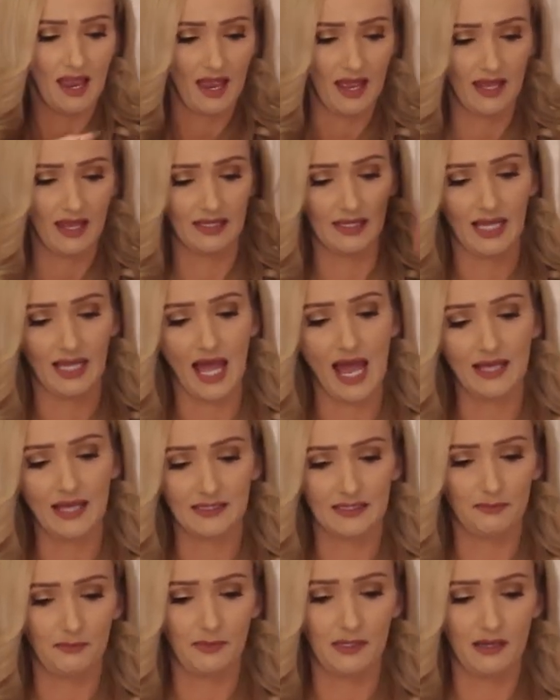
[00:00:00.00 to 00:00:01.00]
And
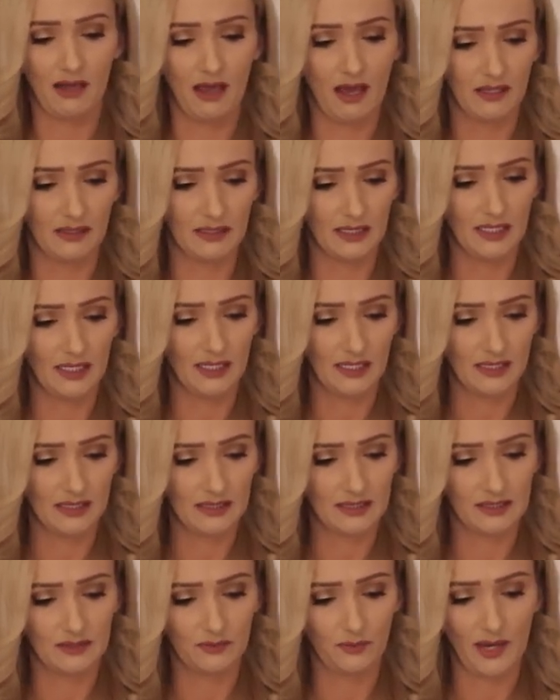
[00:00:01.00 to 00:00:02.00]
last but not
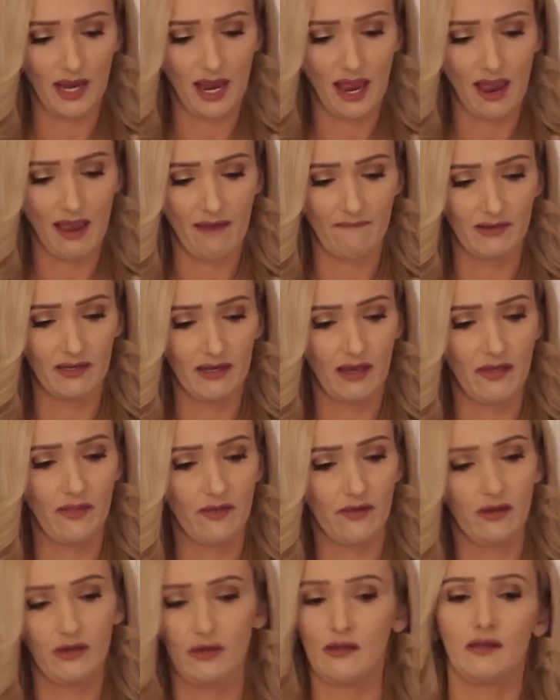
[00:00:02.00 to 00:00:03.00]
least, we have
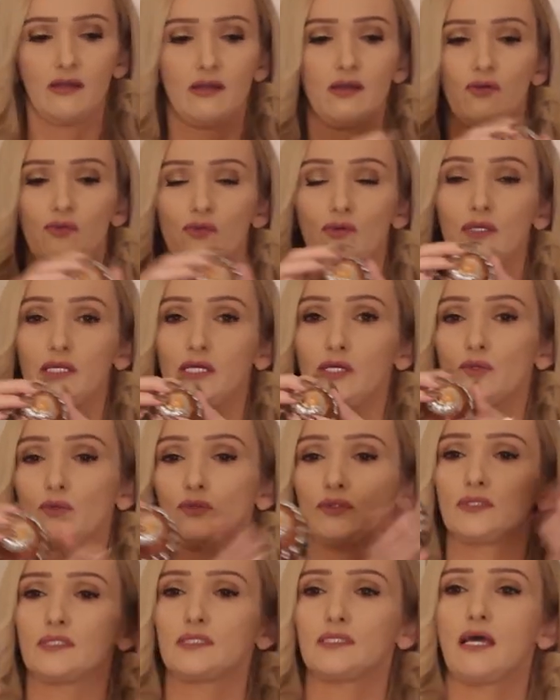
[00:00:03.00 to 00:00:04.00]
another really
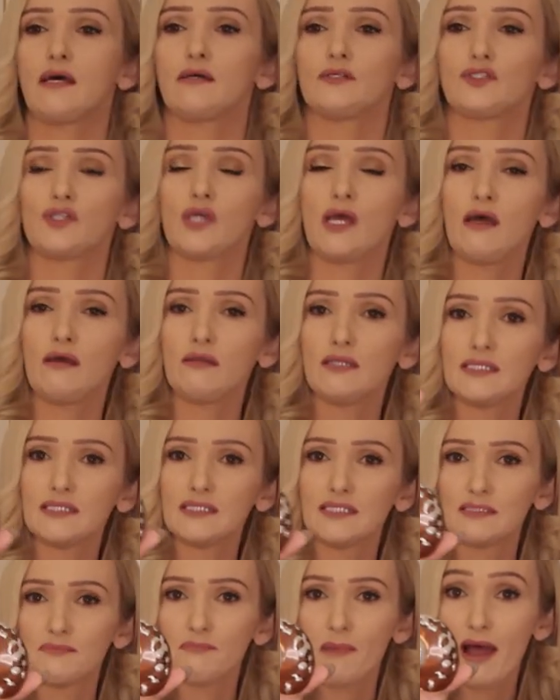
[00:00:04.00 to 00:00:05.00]
cool snail shell. This
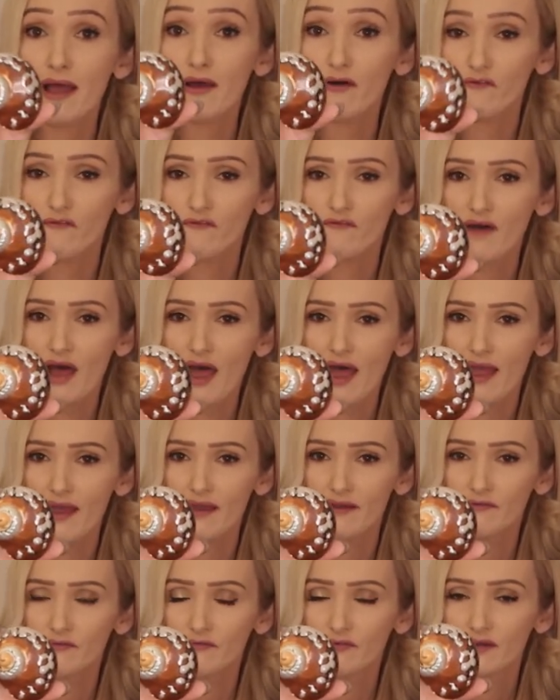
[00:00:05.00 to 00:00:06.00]
is pile
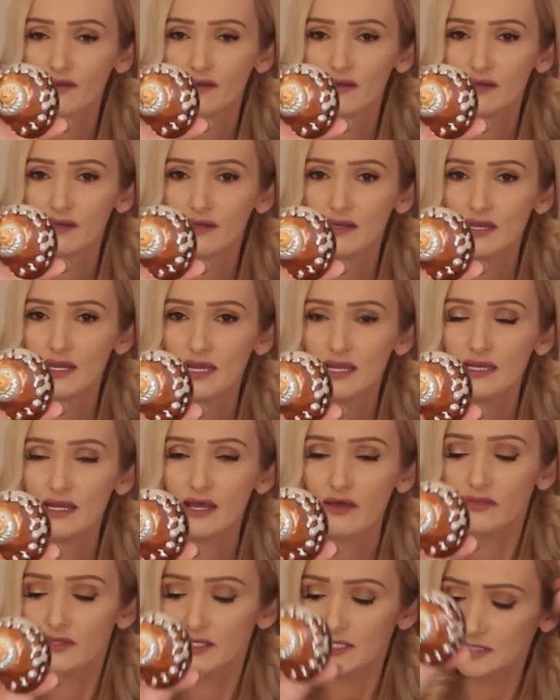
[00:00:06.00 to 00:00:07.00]
5.
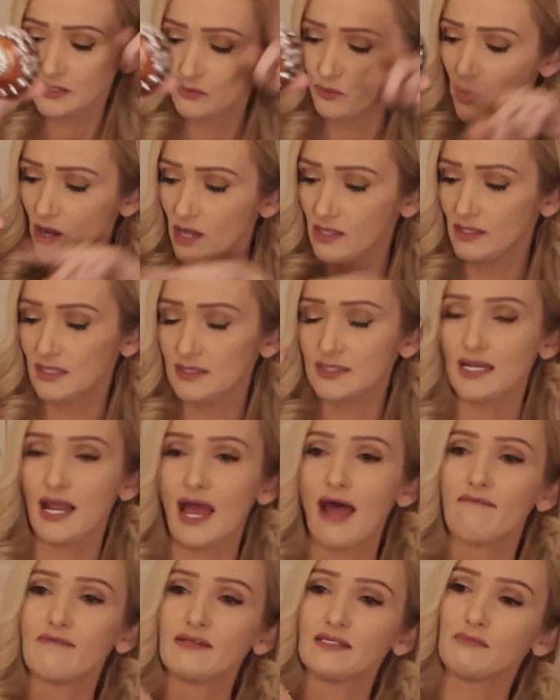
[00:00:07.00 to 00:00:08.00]
Now this one doesn't
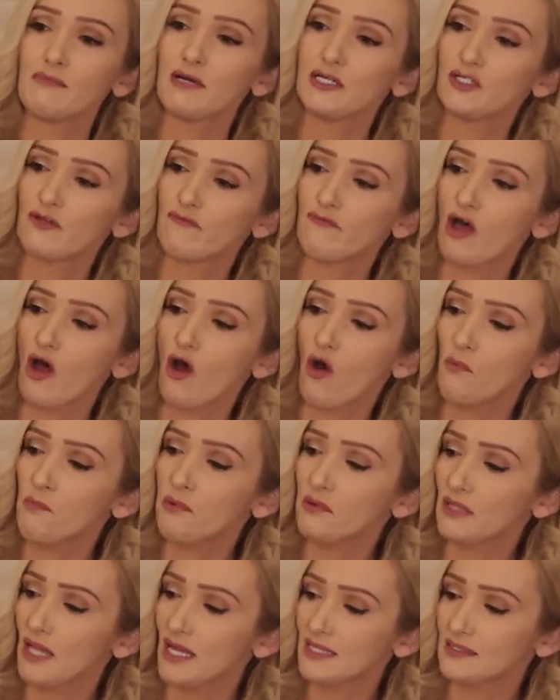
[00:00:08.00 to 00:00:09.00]
have as much of the
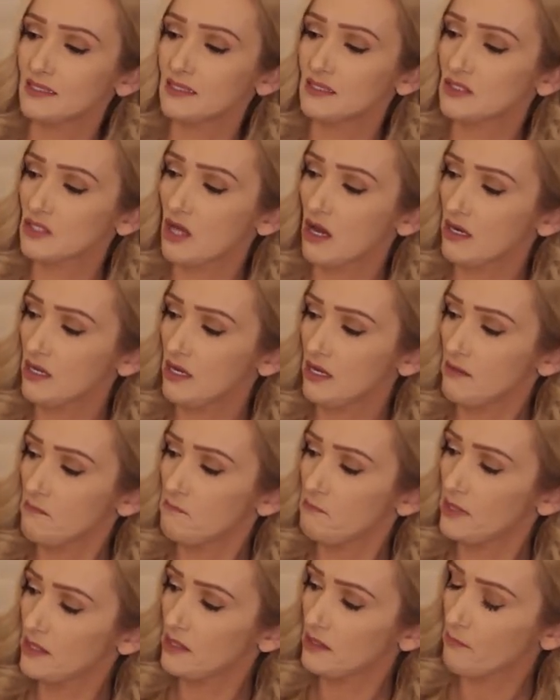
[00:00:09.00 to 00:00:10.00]
opalescence on
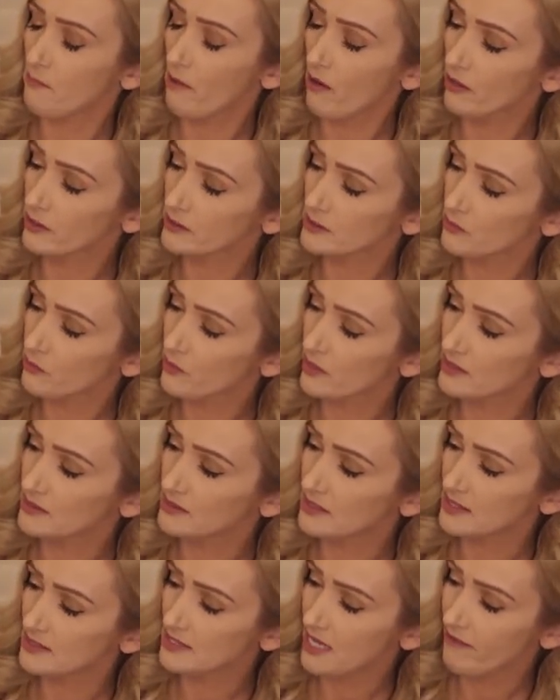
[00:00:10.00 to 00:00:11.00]
it, but the parts where it
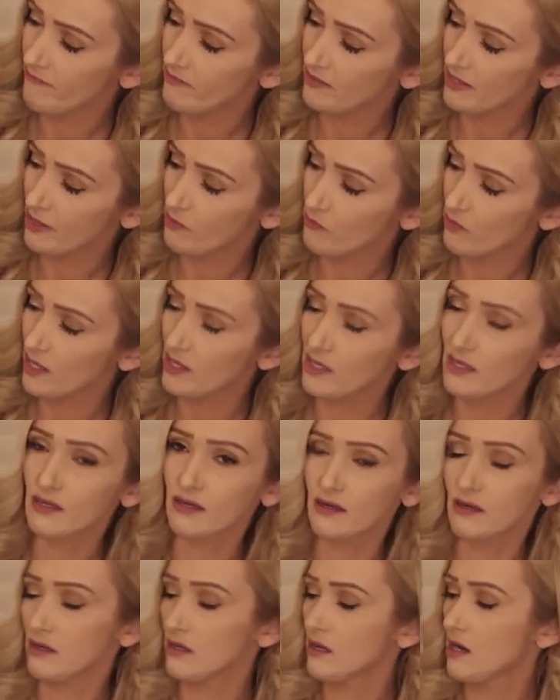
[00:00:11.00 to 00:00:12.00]
does have it, like right
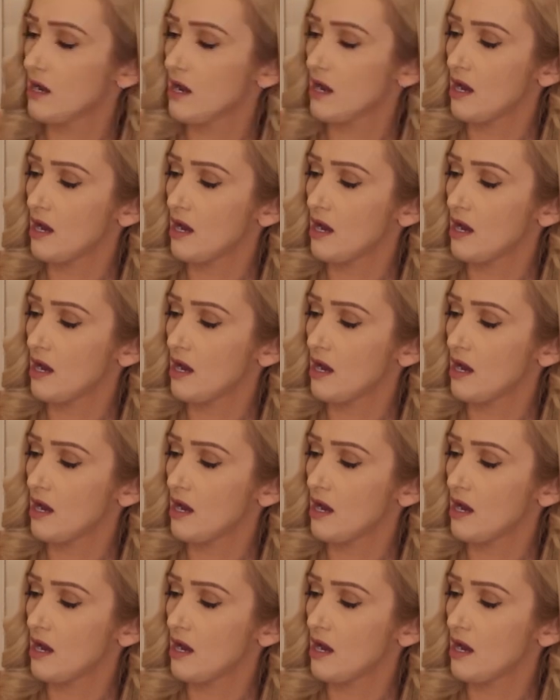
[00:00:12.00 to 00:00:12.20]
here,